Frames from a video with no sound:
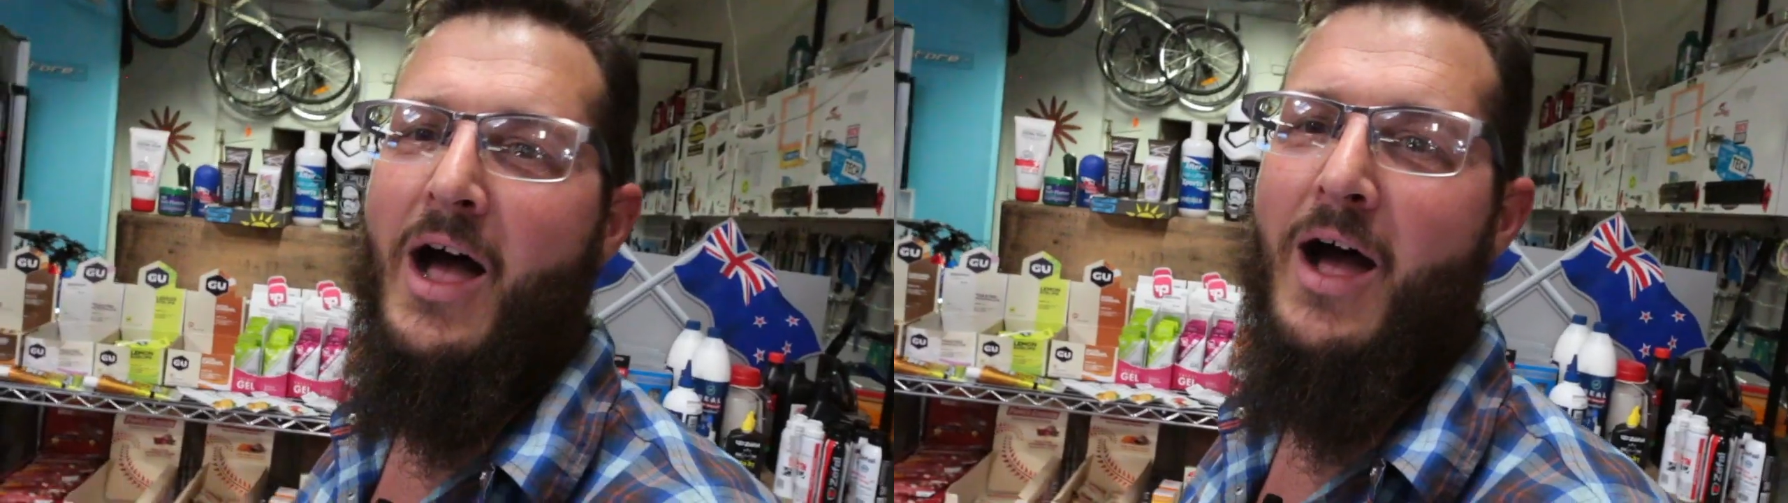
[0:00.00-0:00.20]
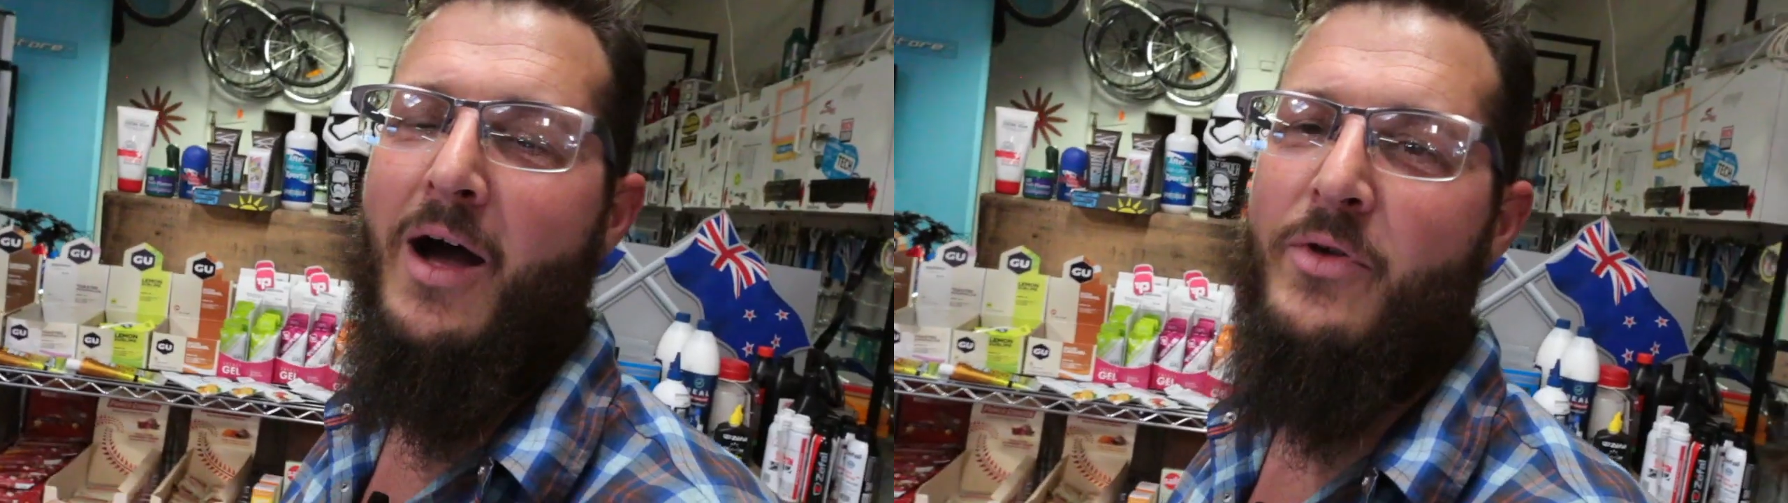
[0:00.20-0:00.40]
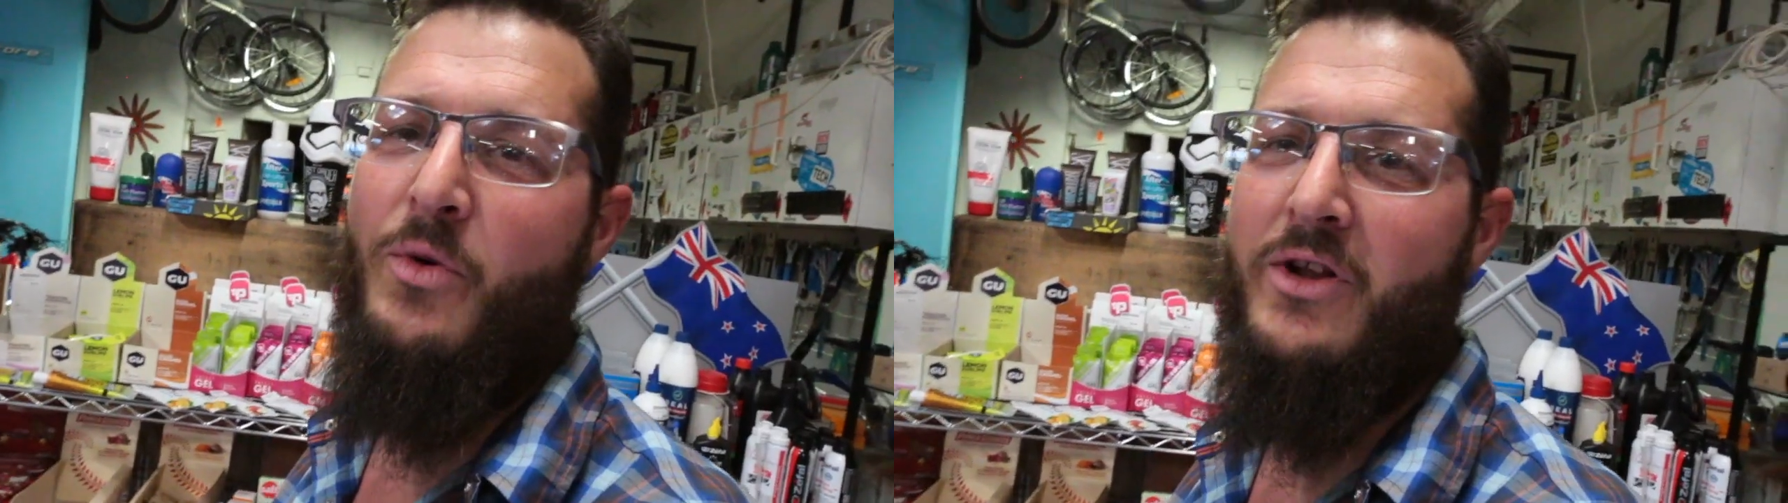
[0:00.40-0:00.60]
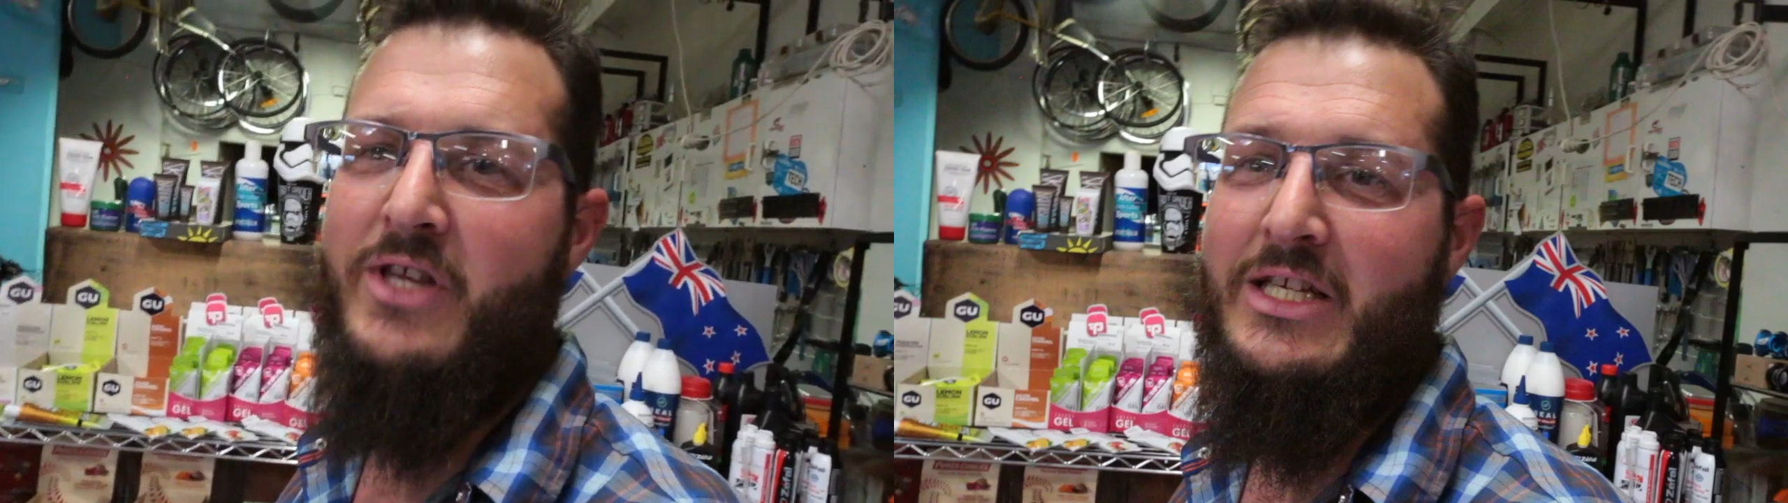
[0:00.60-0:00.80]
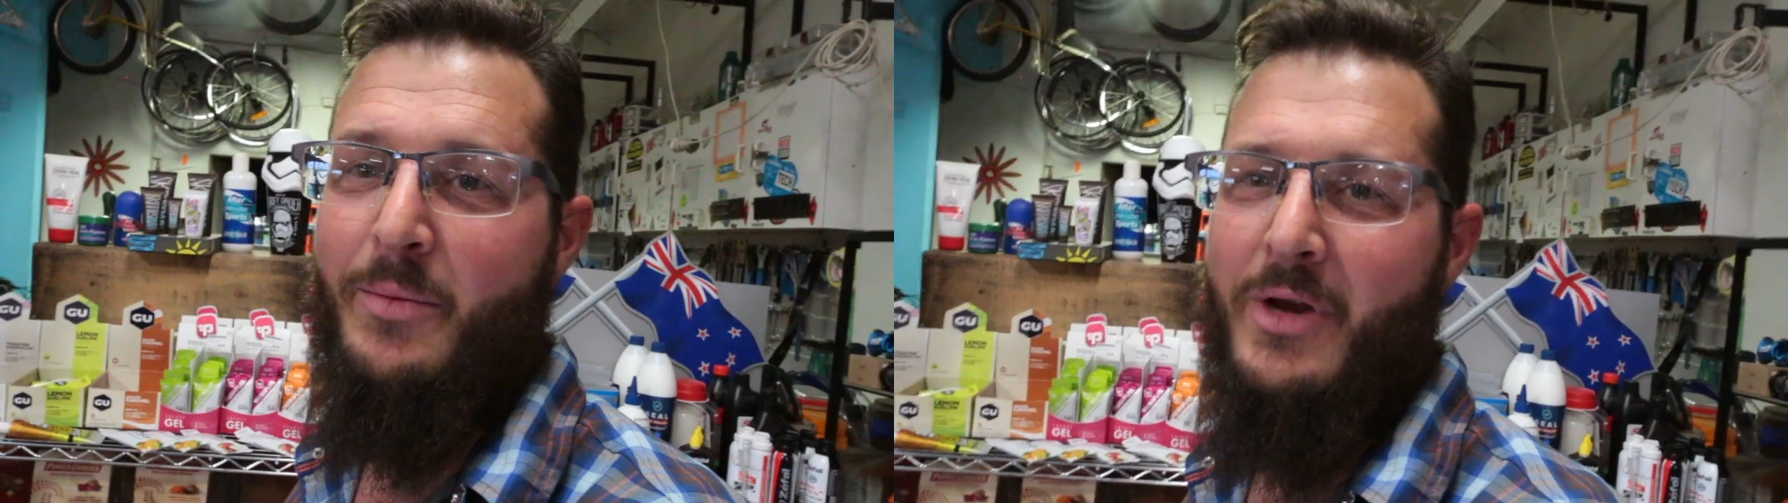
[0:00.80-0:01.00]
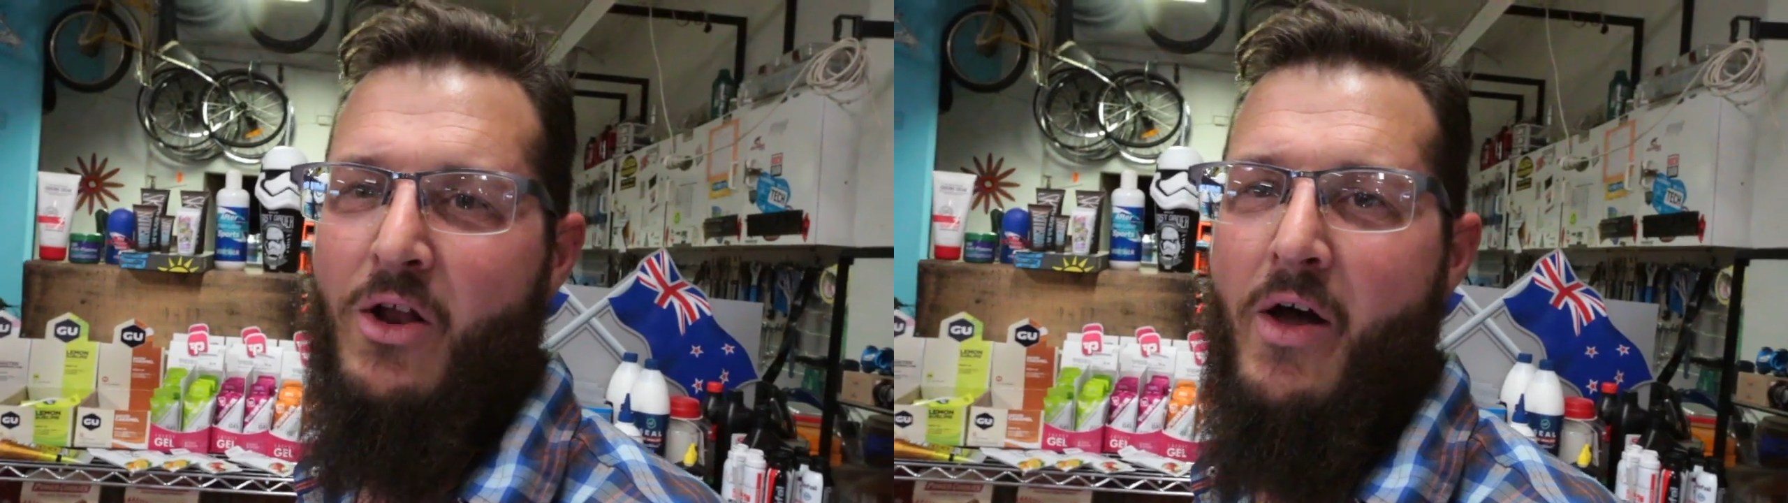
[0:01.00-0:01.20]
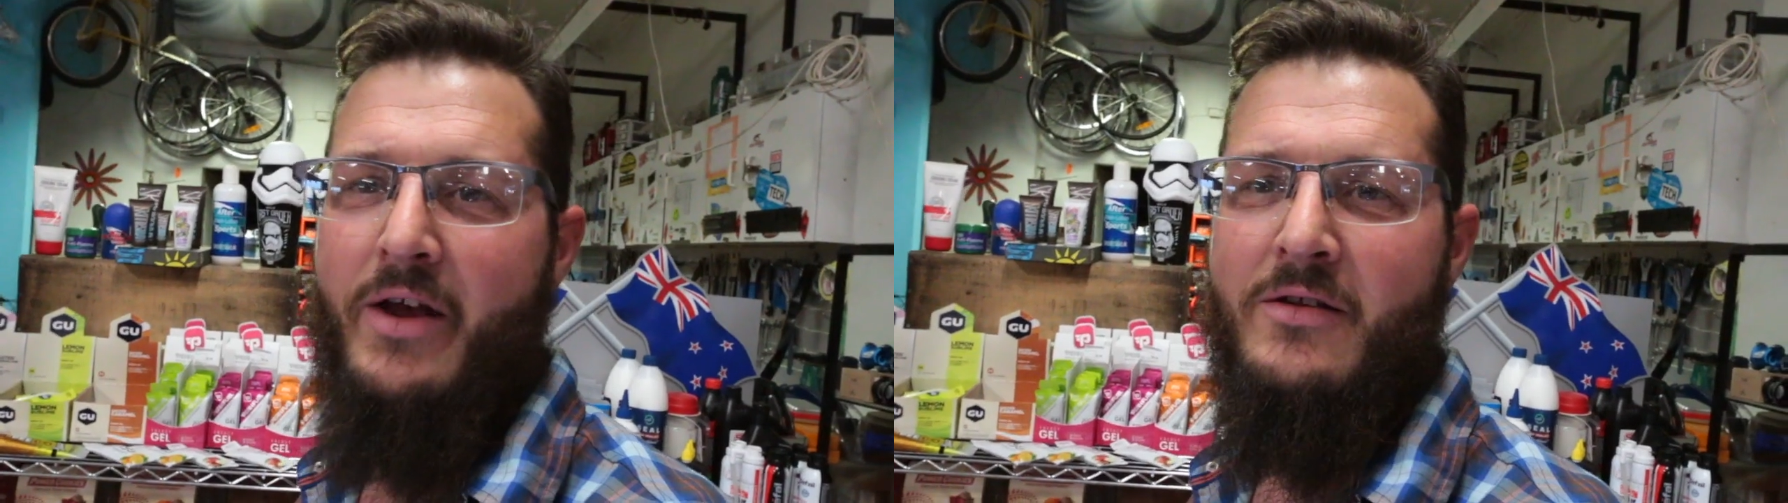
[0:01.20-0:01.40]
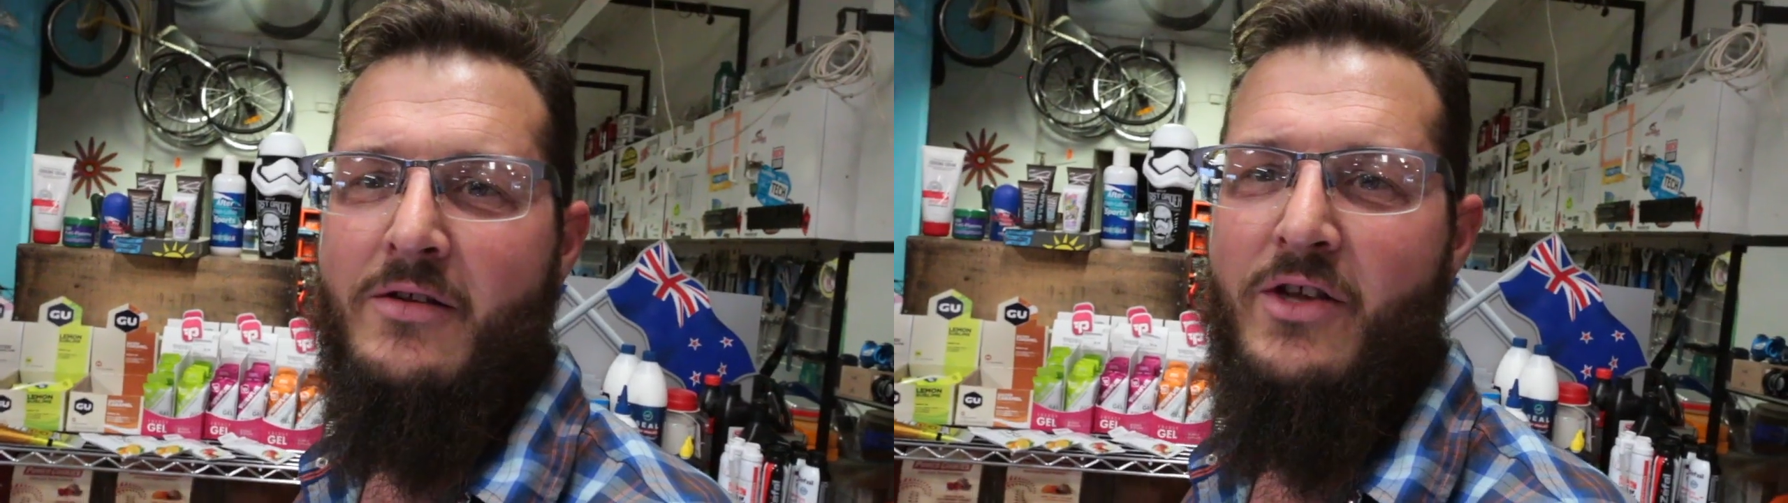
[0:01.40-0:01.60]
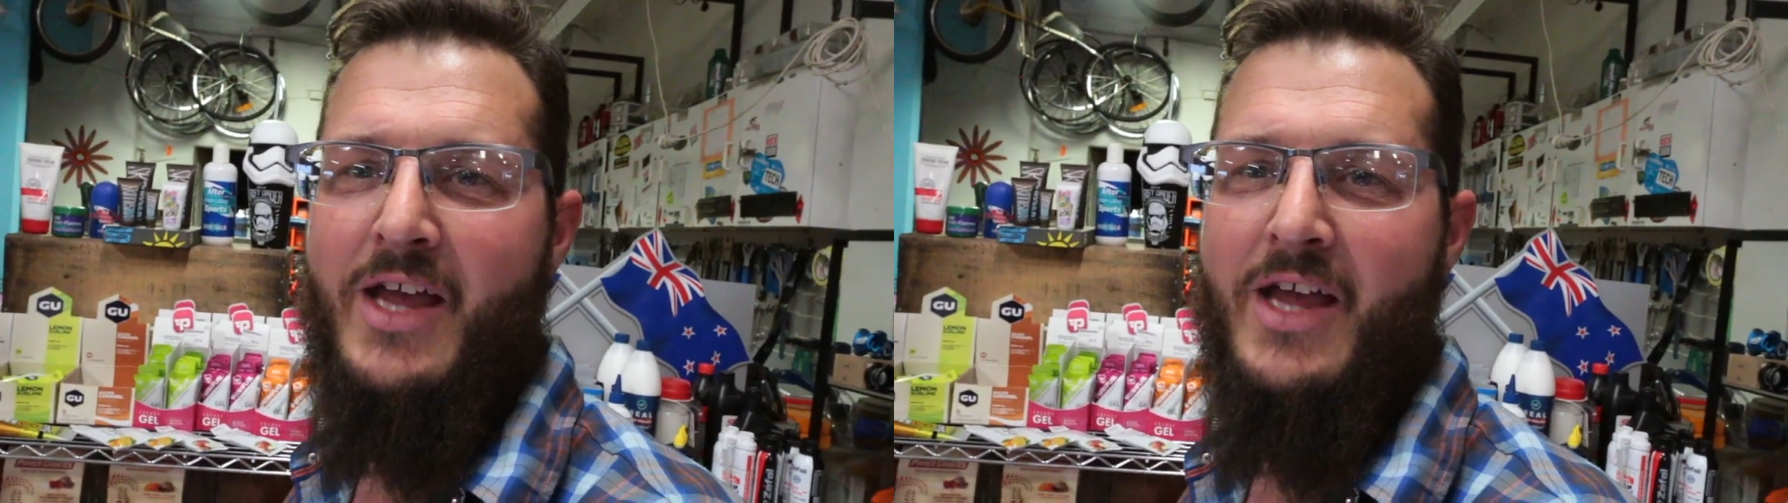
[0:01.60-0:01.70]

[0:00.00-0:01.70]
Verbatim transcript: uh, you want to take something light.